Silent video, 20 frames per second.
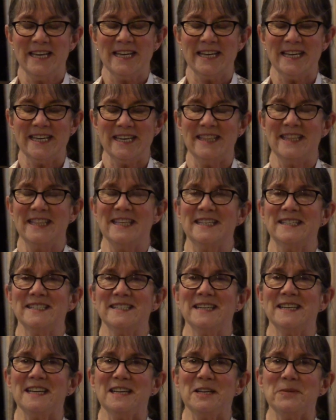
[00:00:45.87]
in
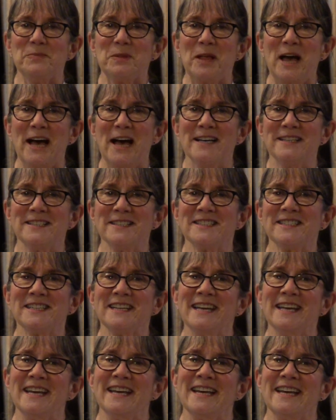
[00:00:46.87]
this e-blast,
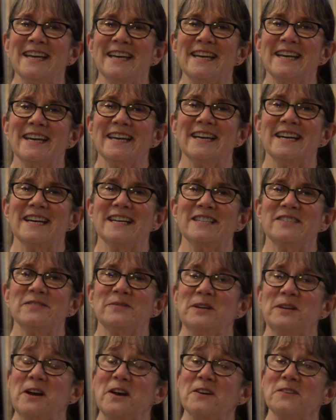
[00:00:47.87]
and
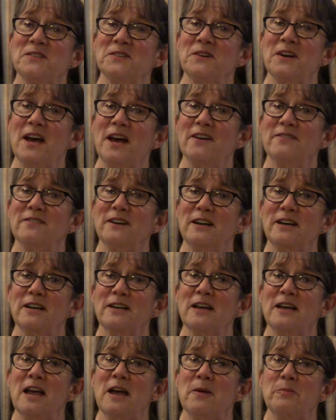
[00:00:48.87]
we also have a
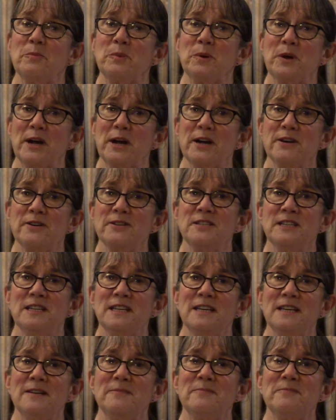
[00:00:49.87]
prayer
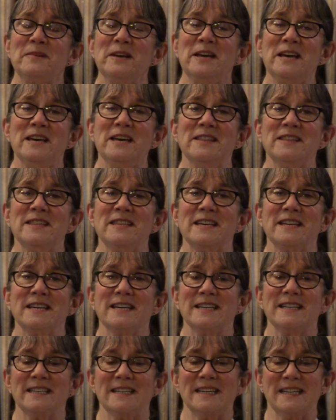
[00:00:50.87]
team
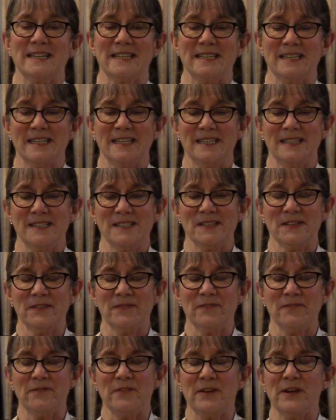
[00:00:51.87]
that is
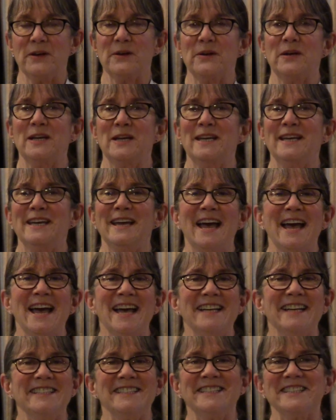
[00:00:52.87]
very
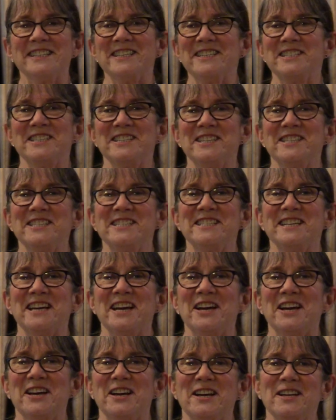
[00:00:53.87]
diligent
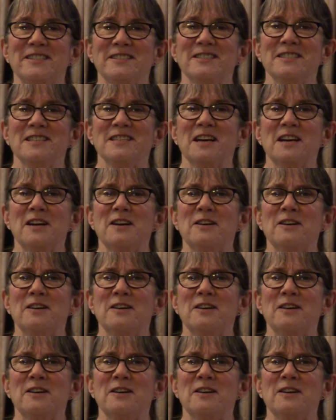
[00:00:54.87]
and